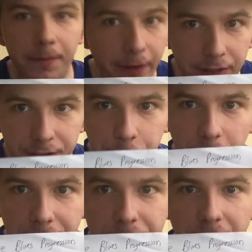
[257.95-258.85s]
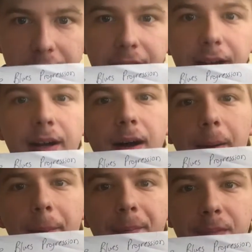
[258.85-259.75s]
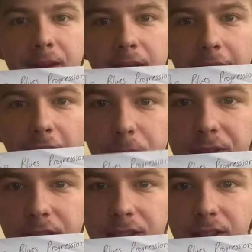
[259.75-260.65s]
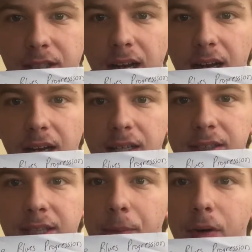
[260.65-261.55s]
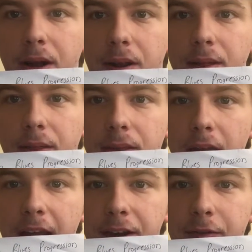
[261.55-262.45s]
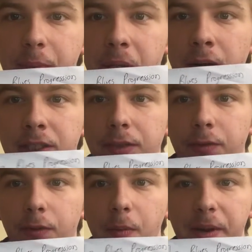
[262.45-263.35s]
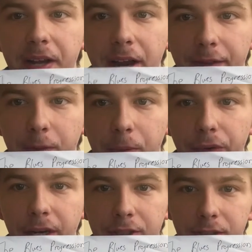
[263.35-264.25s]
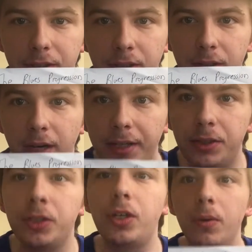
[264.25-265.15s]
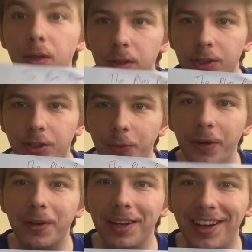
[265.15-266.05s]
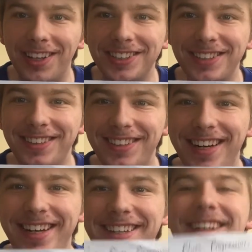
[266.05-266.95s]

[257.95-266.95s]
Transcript: a fancy way of saying it helps us separate the end of the progression from the beginning of the progression, right? Just so we don't get lost, right?